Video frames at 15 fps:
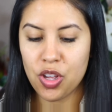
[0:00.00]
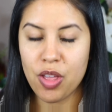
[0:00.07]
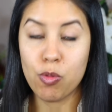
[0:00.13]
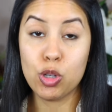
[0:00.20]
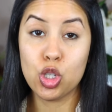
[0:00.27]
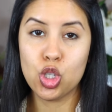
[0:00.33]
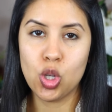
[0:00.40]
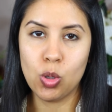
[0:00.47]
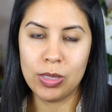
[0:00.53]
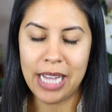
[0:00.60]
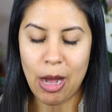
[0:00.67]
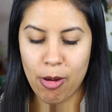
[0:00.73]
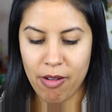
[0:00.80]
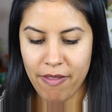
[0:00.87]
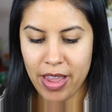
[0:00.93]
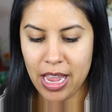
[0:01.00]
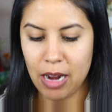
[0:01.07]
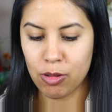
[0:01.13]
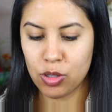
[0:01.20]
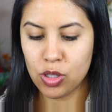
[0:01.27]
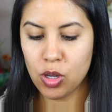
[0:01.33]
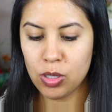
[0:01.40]
They were sold out of it and I
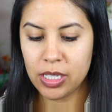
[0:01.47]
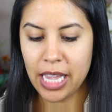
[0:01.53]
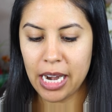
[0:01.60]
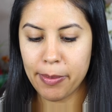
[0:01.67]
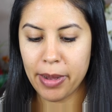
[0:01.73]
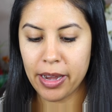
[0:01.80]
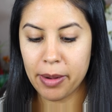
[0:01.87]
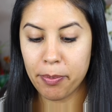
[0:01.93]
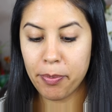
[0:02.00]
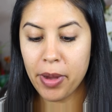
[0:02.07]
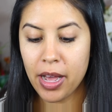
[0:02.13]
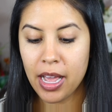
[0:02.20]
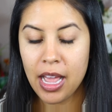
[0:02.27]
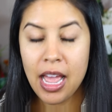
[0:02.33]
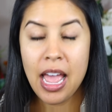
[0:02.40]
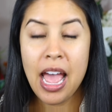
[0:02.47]
was so sad about it, but